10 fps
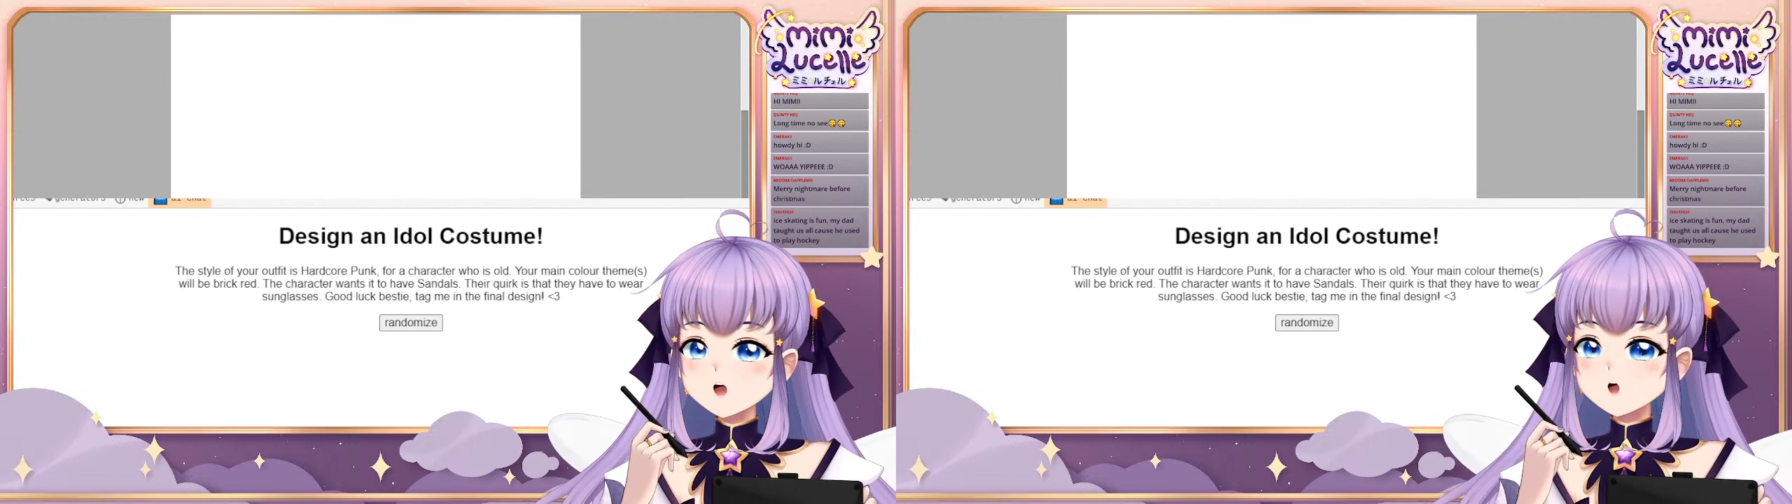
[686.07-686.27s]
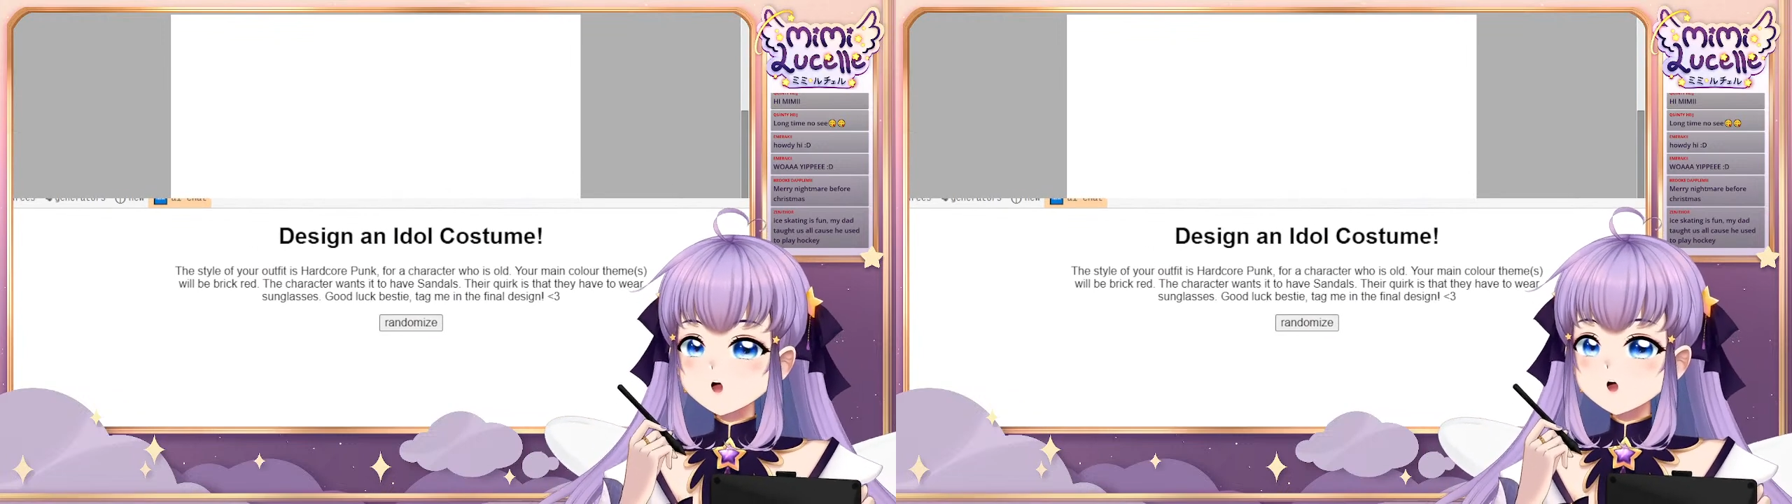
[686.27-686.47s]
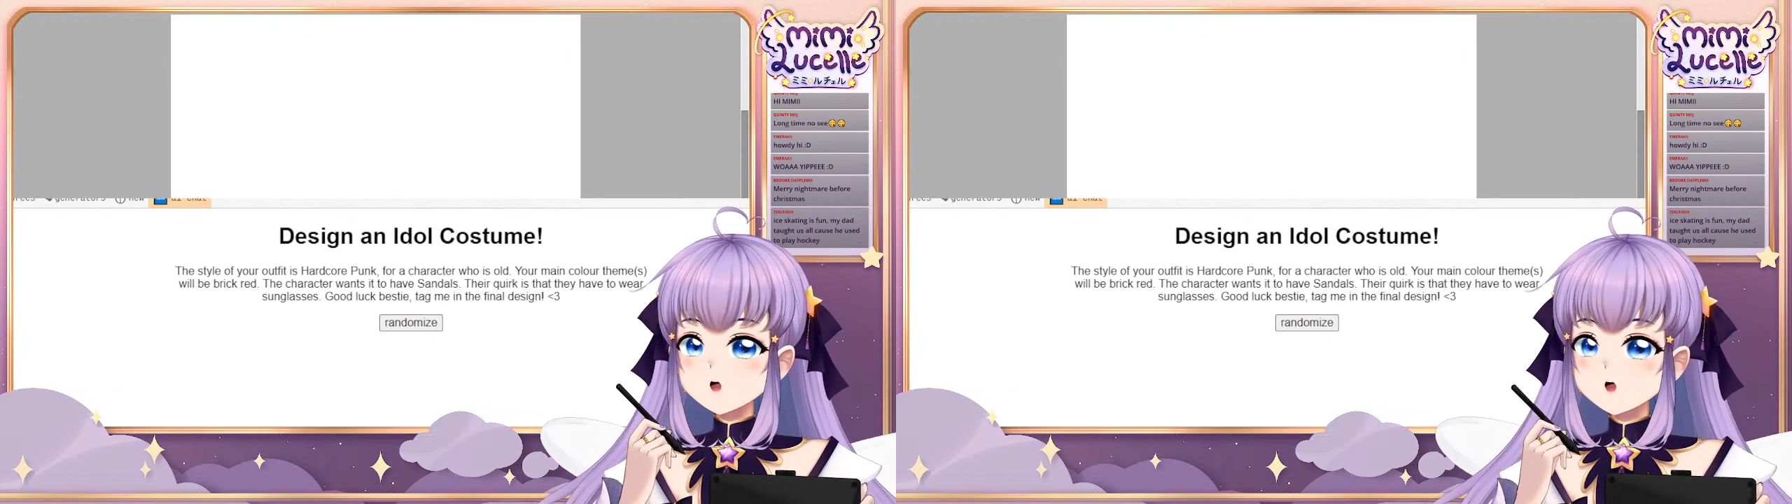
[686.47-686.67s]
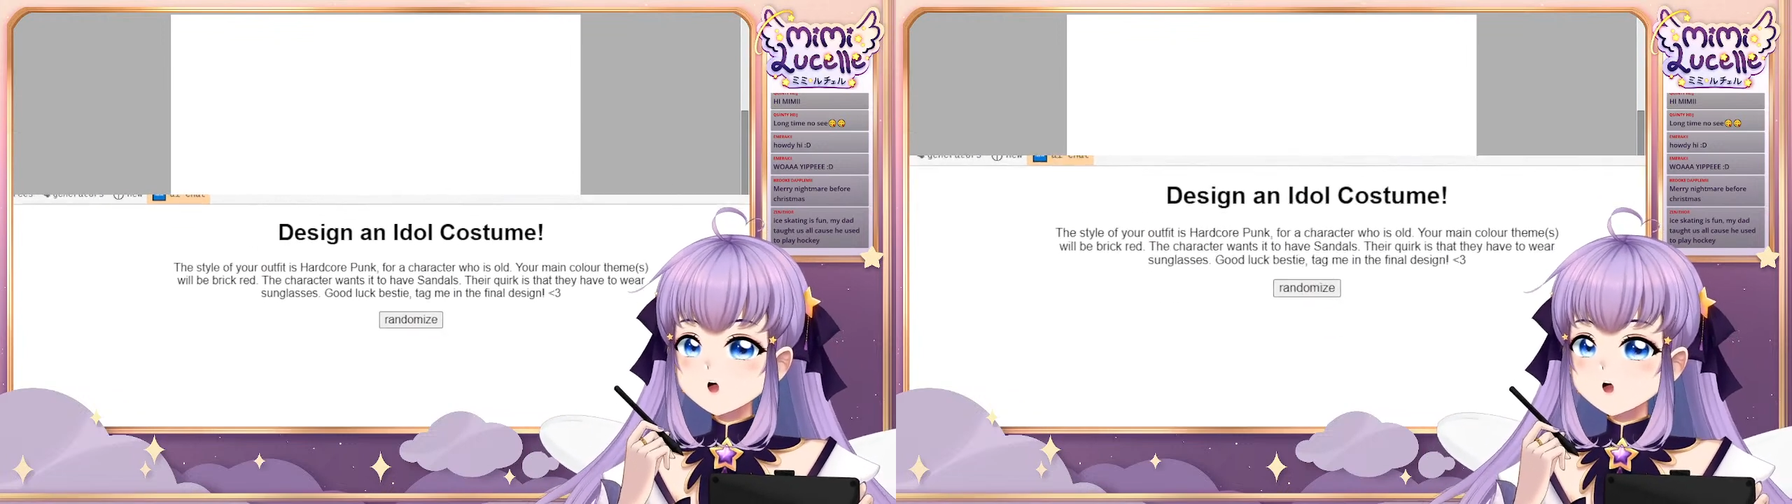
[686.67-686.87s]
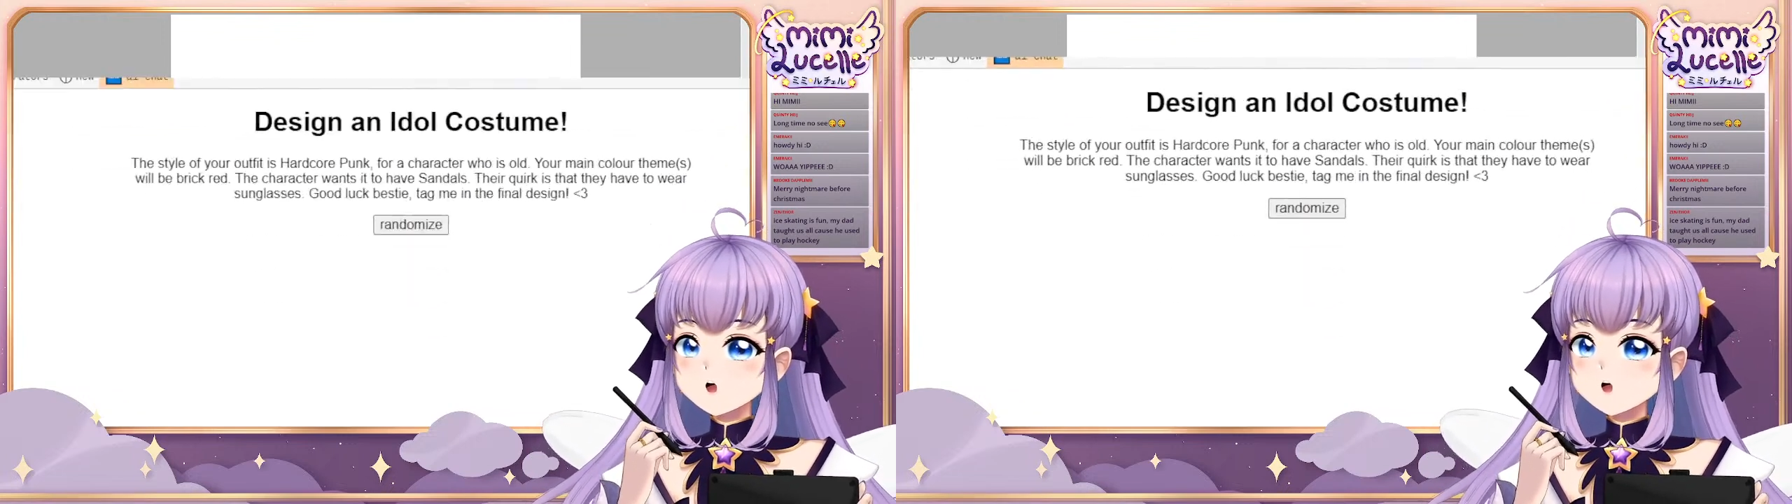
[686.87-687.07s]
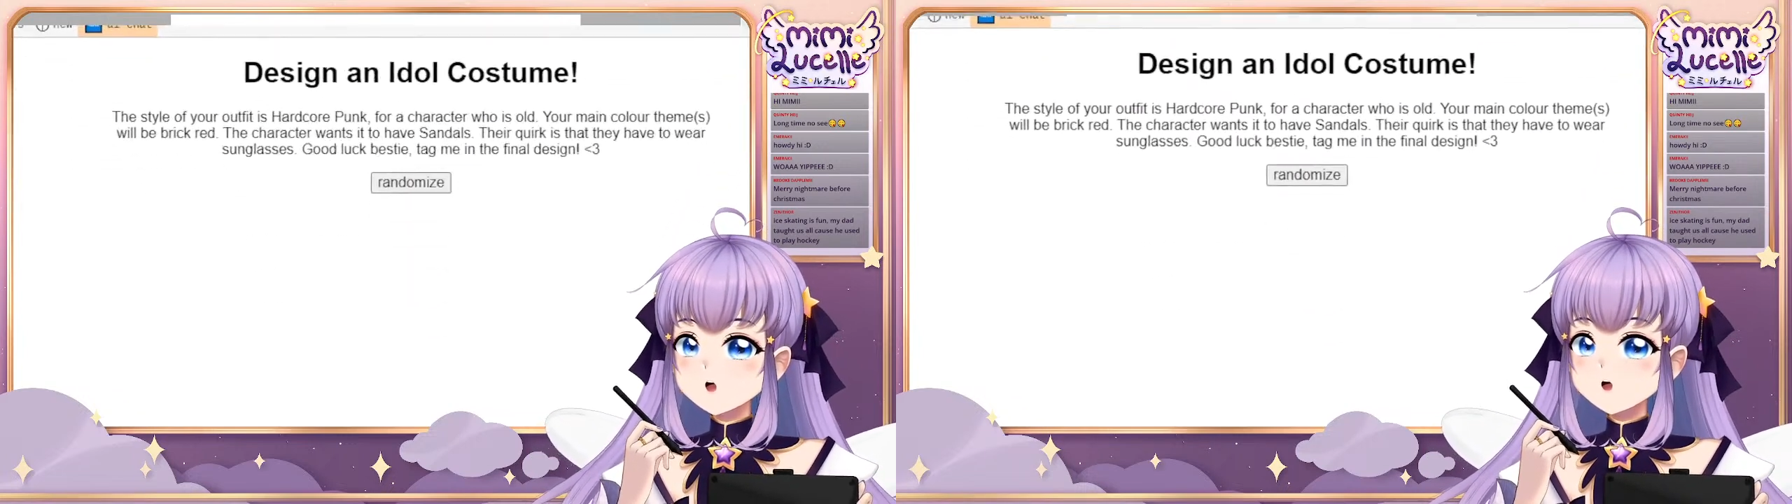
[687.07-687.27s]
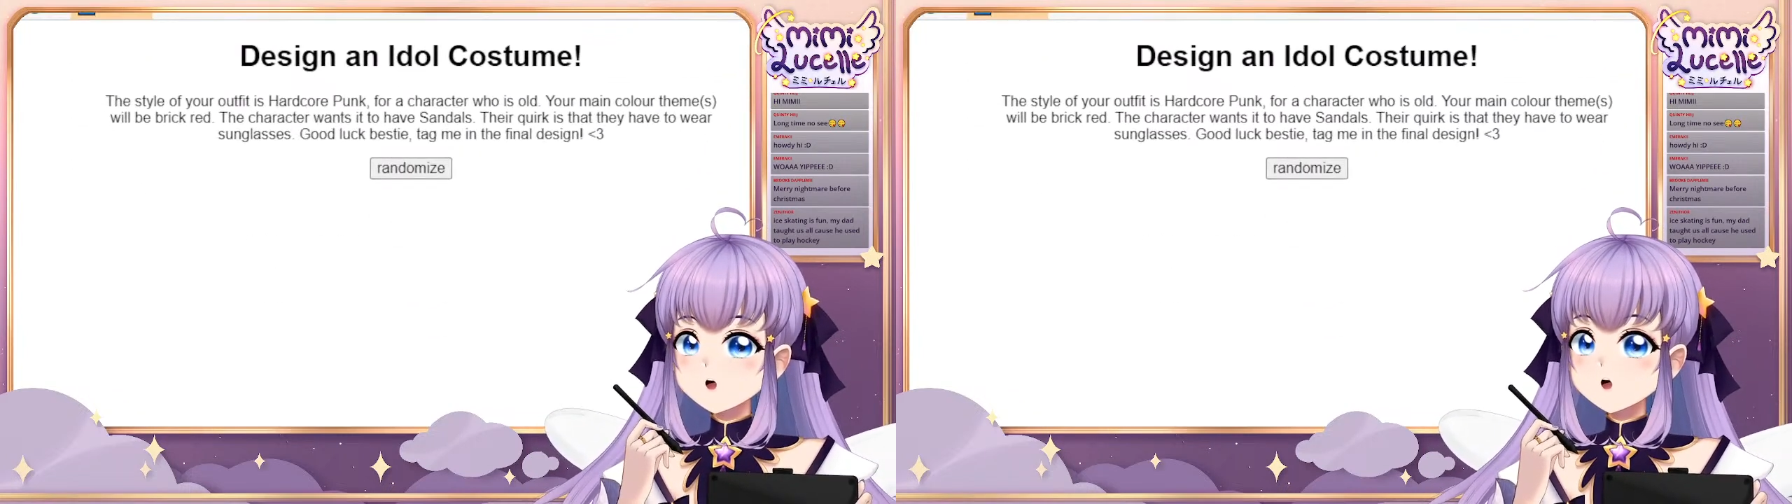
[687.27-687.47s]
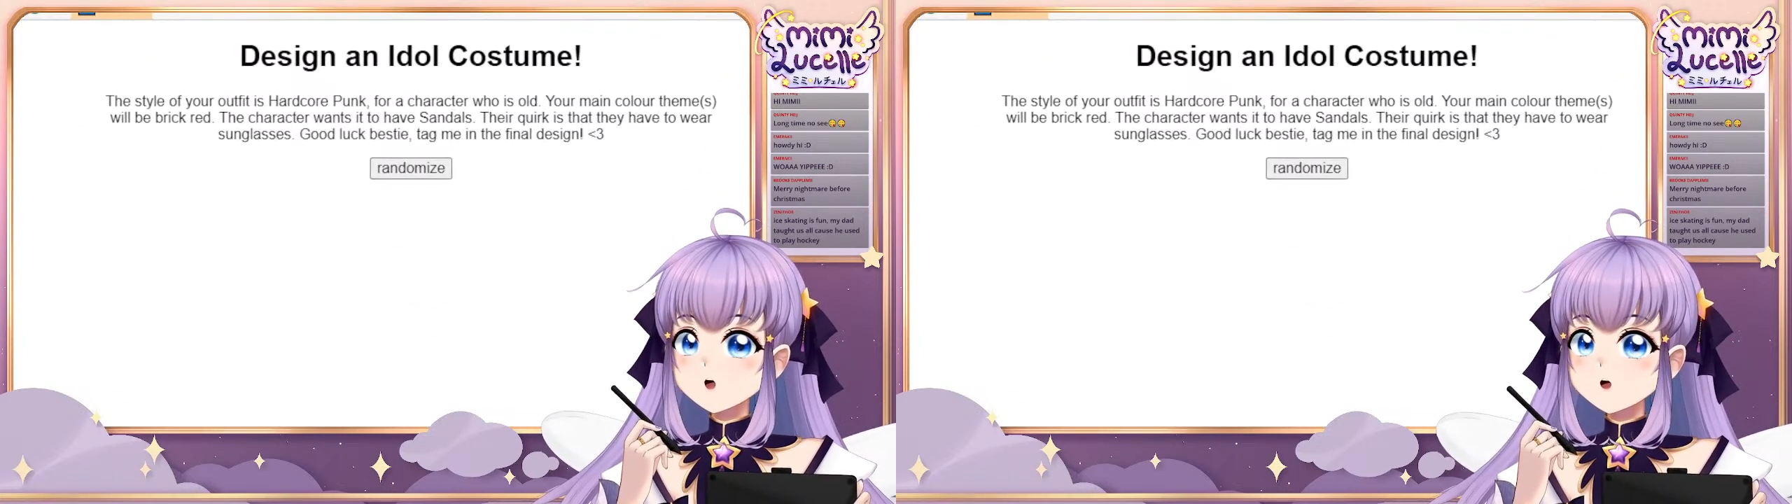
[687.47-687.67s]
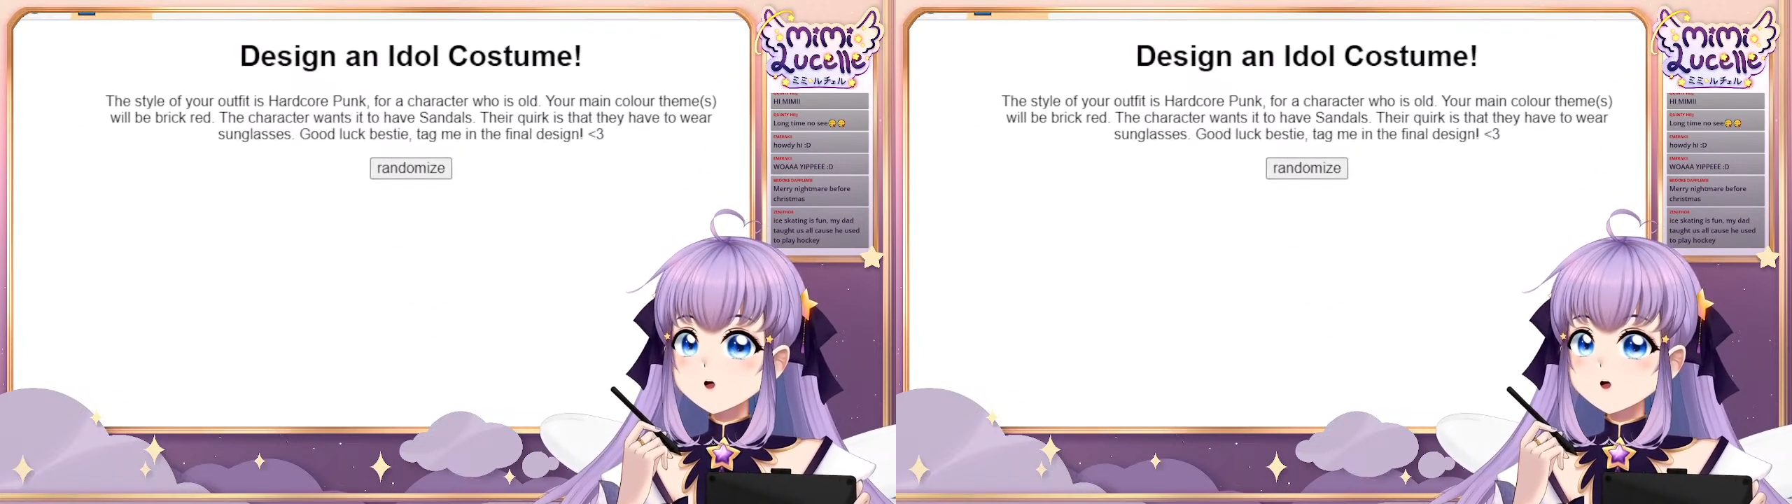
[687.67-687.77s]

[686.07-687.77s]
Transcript: Excuse